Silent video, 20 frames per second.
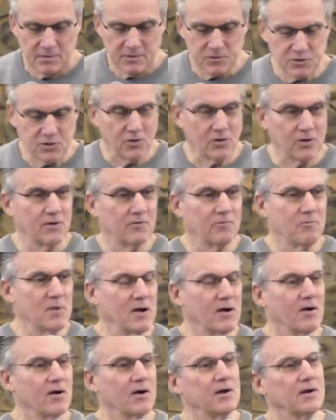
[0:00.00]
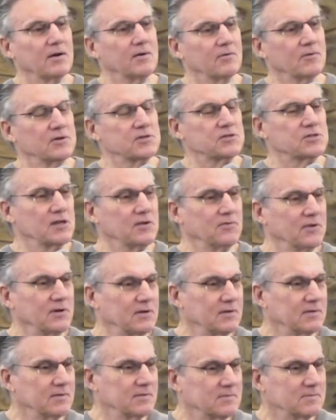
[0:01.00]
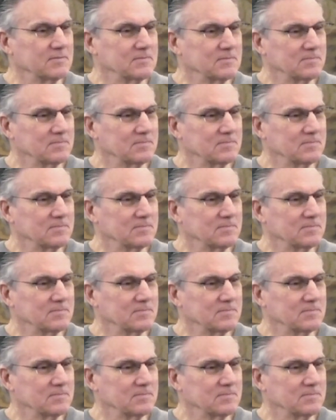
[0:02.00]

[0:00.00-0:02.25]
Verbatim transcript: The story of Mary receiving